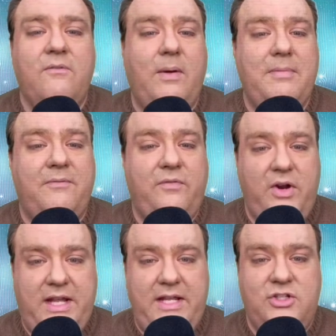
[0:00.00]
from the
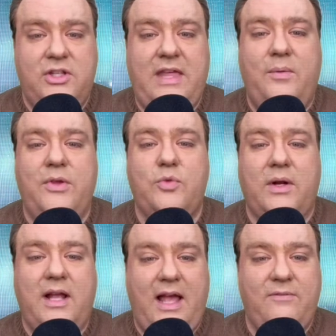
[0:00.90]
footage that was
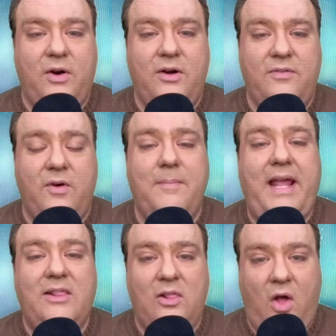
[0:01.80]
recovered from
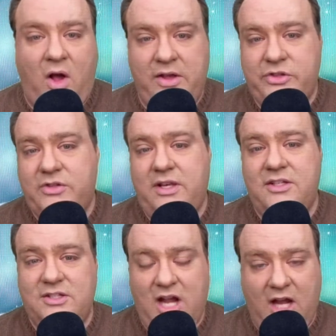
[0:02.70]
a lost
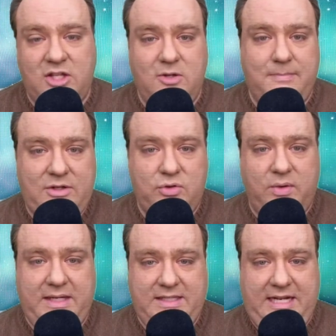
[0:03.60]

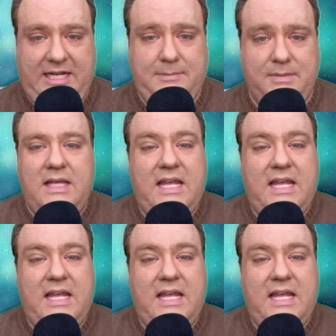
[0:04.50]
documentary team.